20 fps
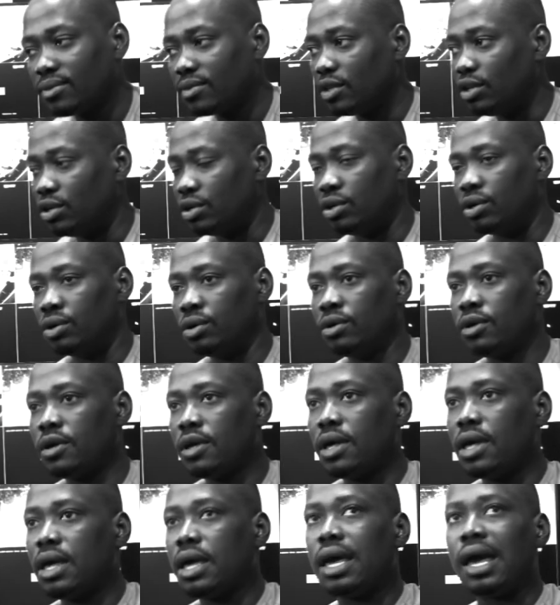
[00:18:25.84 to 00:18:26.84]
you know.
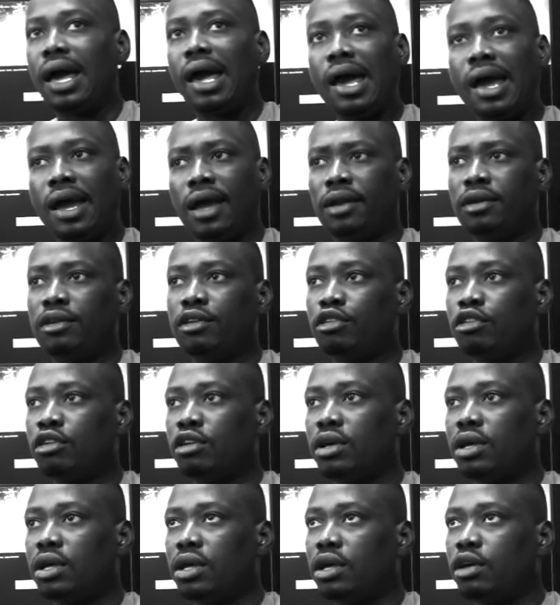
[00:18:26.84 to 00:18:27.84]
And
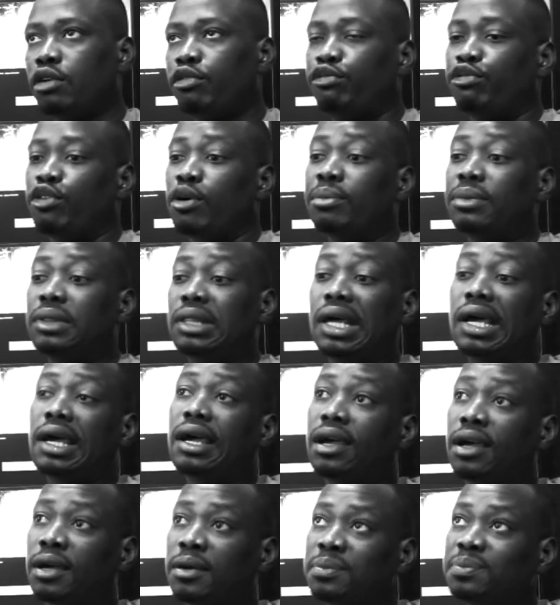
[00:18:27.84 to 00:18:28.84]
from
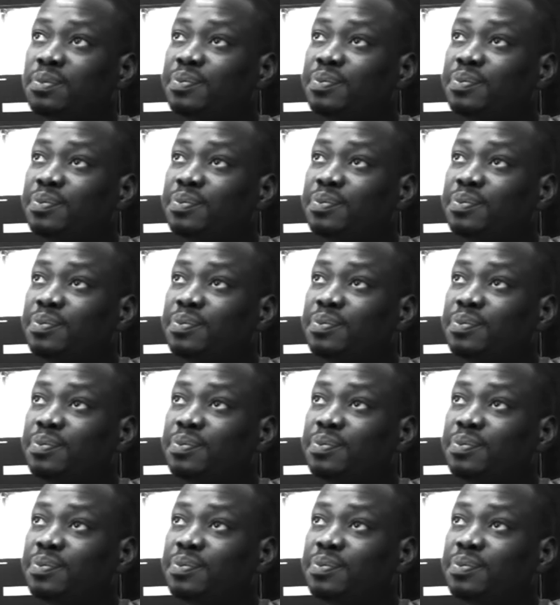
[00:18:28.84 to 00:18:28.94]
there,